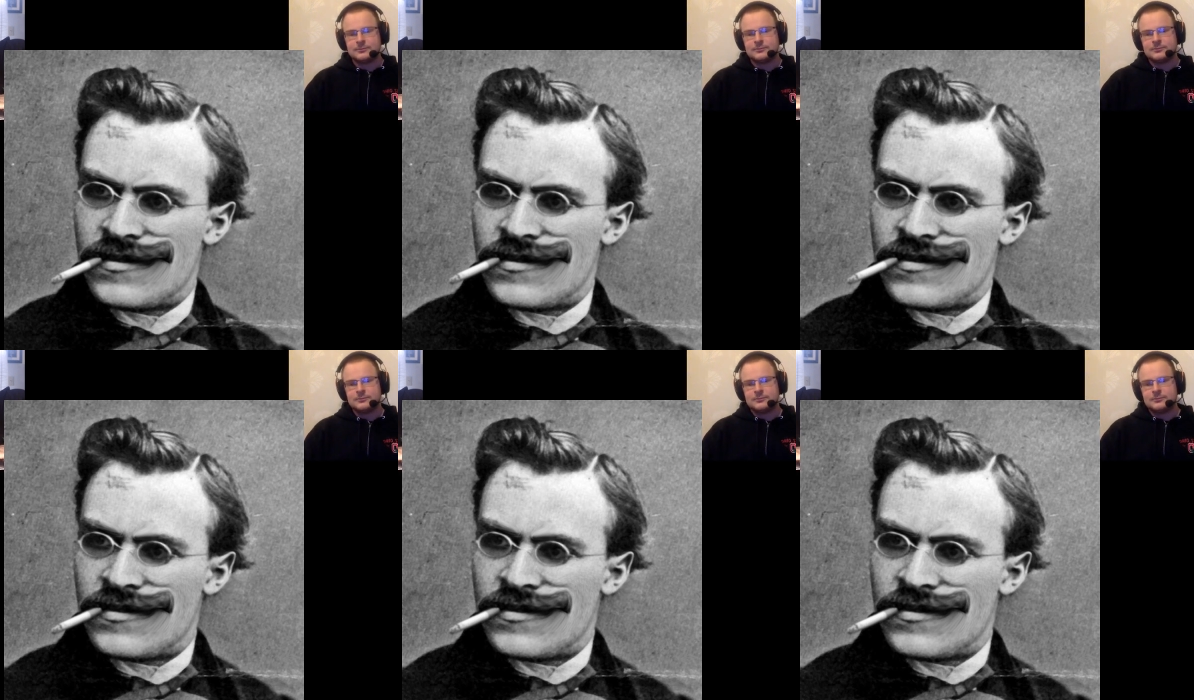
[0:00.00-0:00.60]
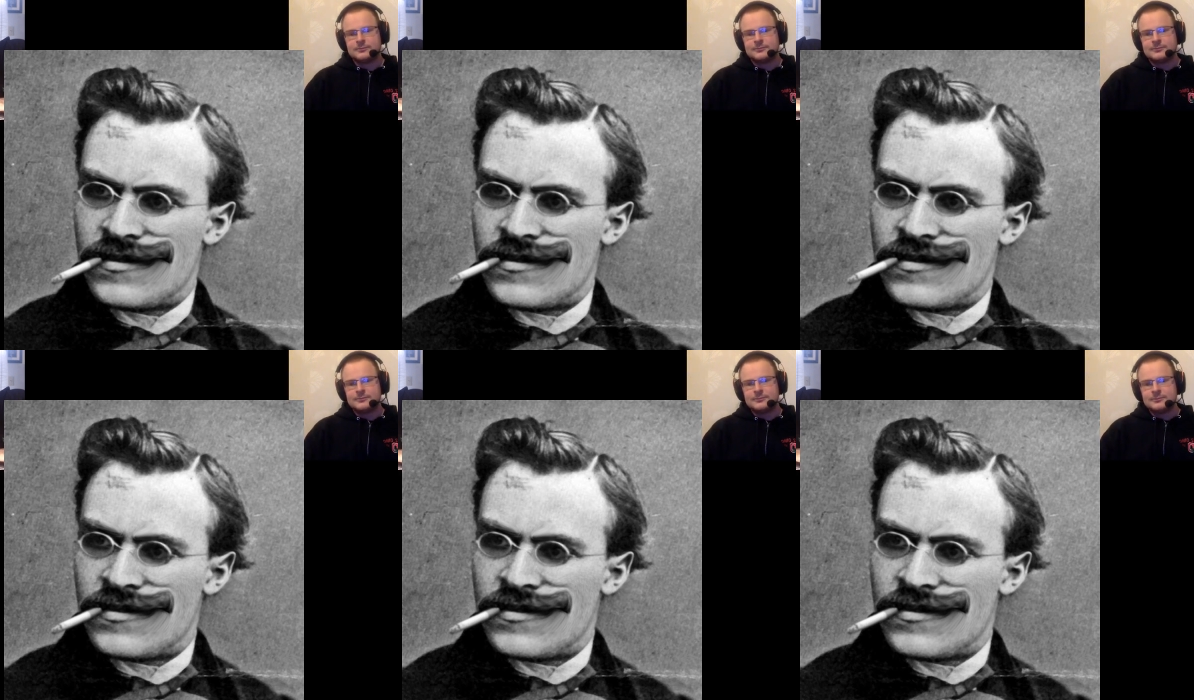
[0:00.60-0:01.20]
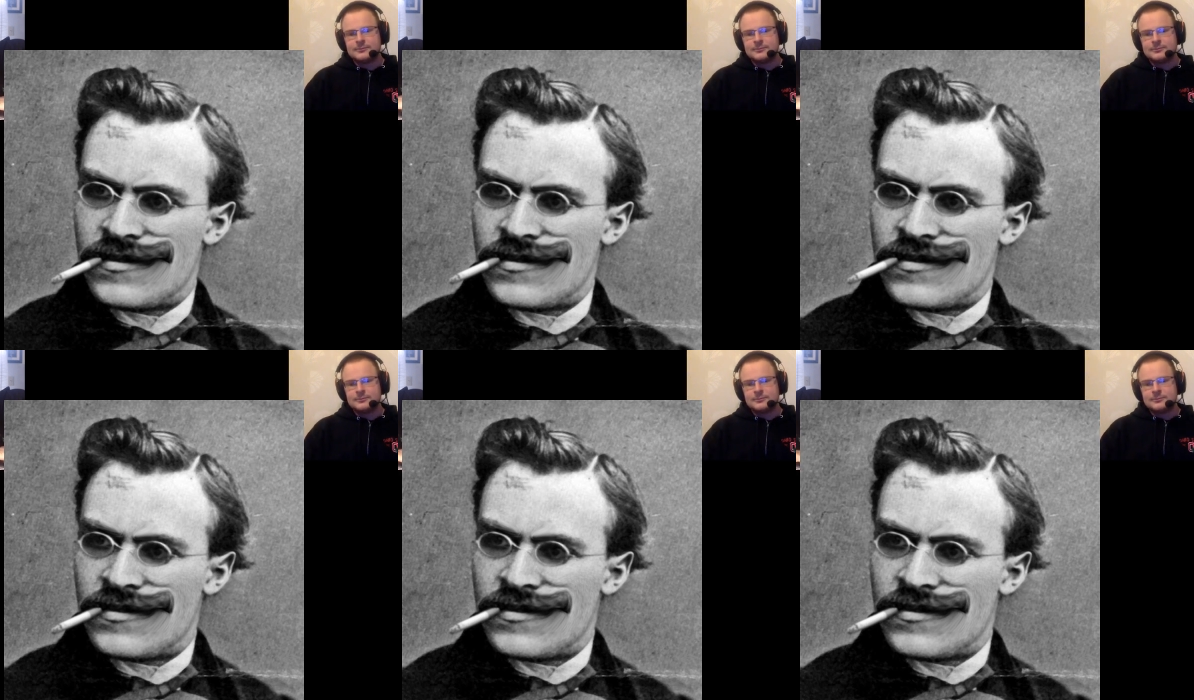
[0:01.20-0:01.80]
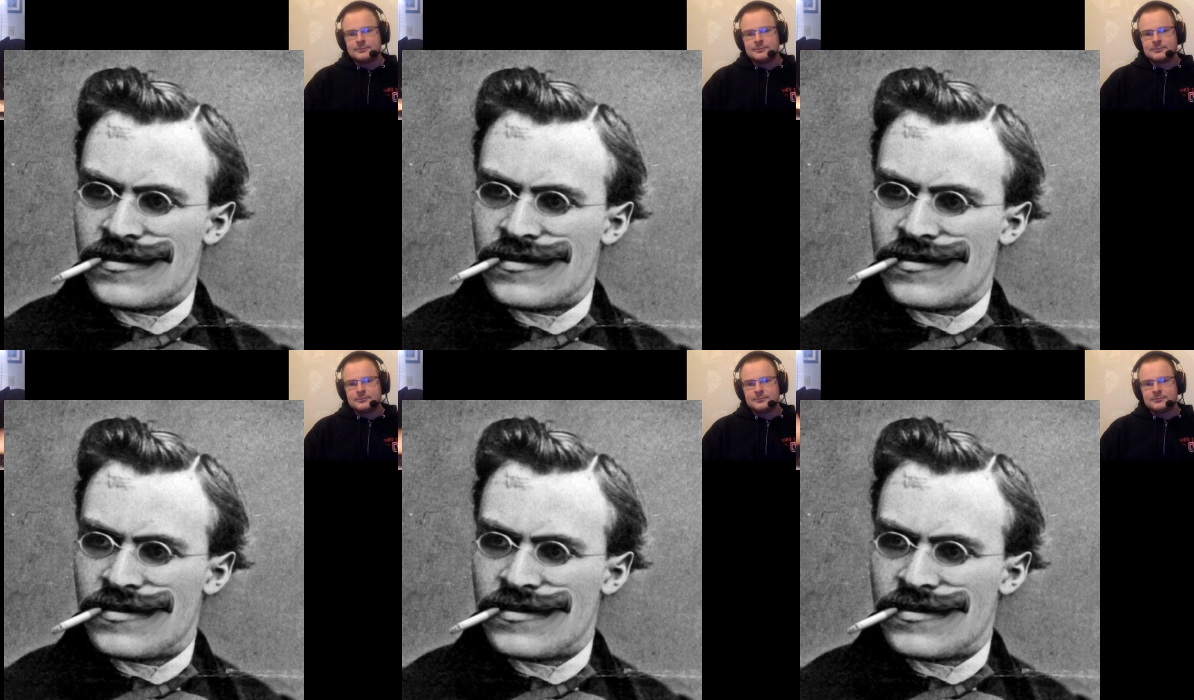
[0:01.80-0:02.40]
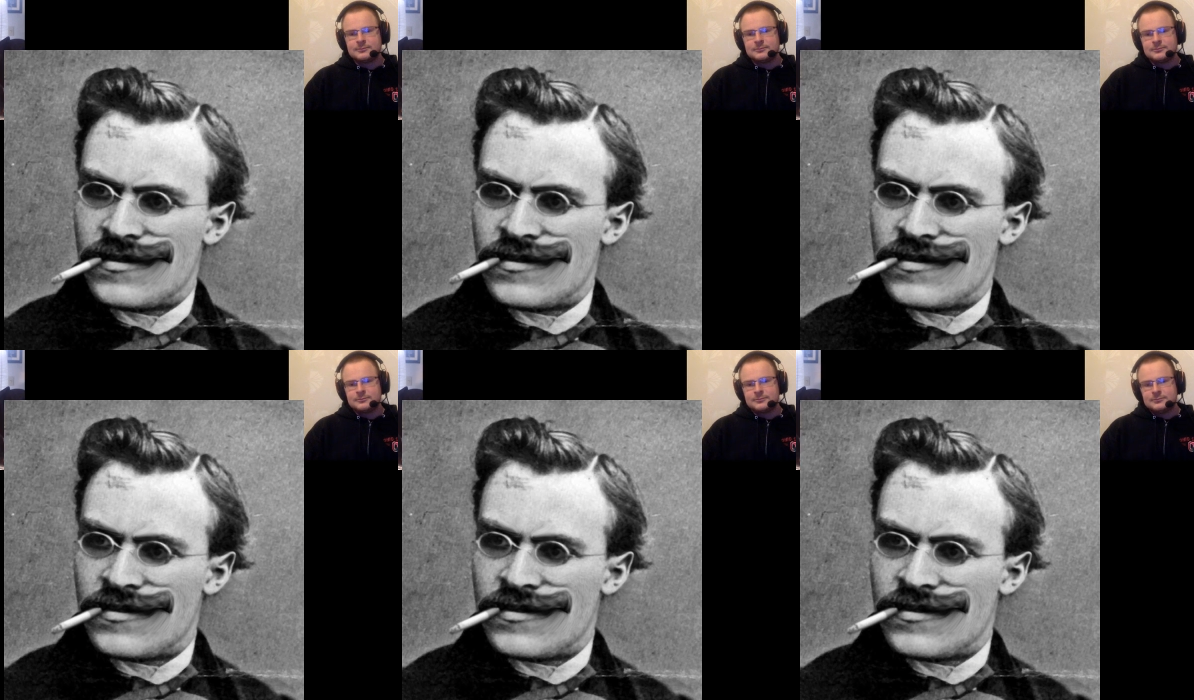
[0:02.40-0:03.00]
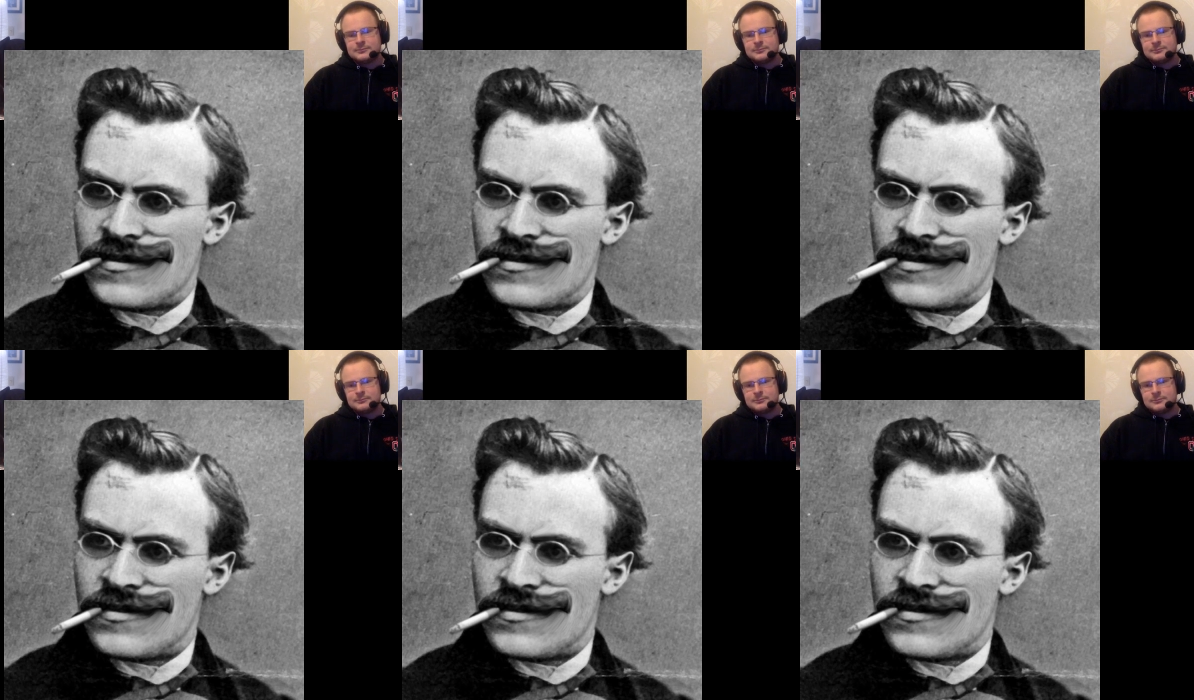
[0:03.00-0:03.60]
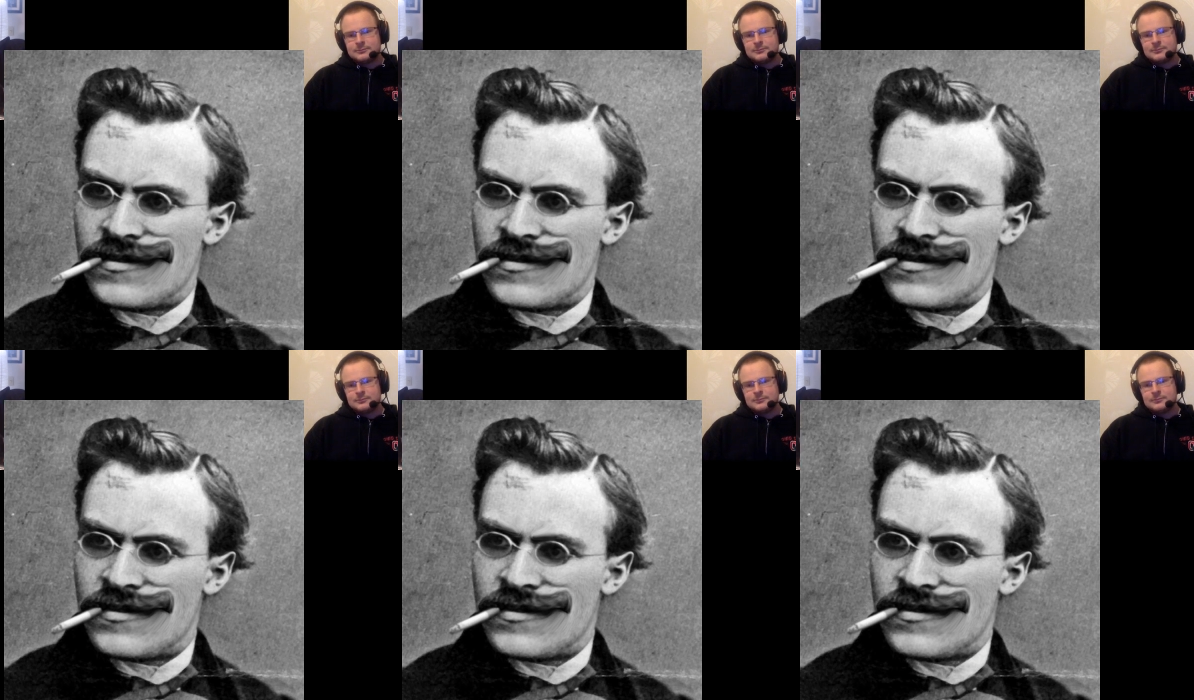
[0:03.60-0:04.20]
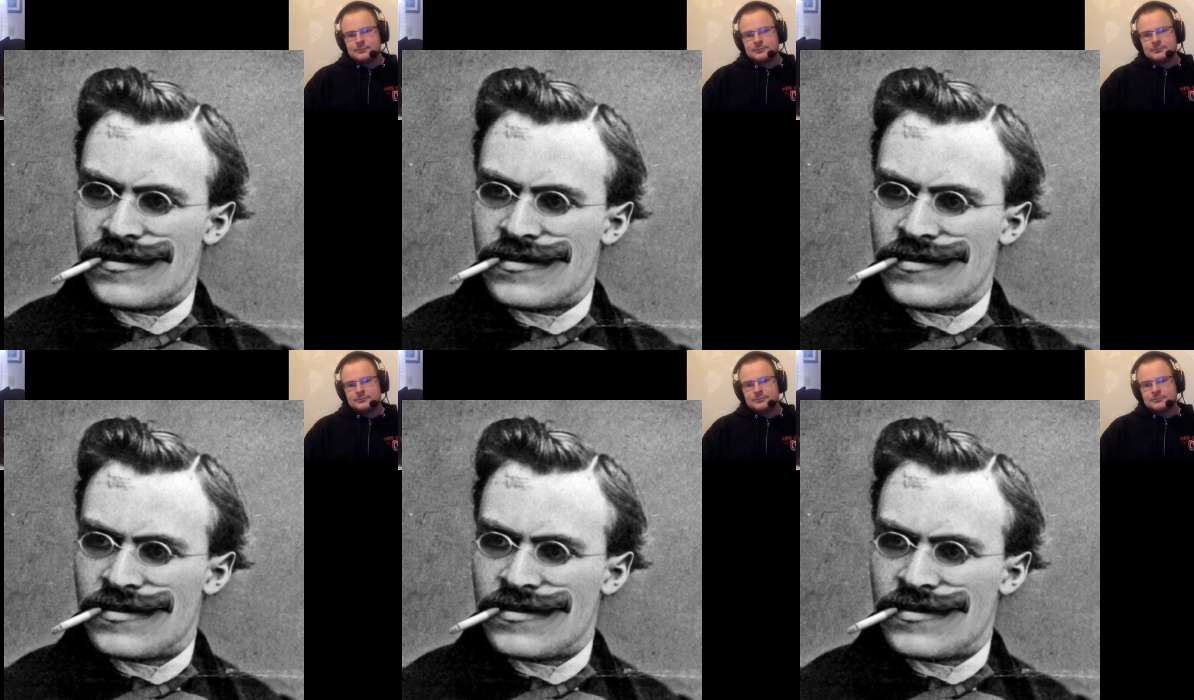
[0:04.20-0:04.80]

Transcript: Nothing is said.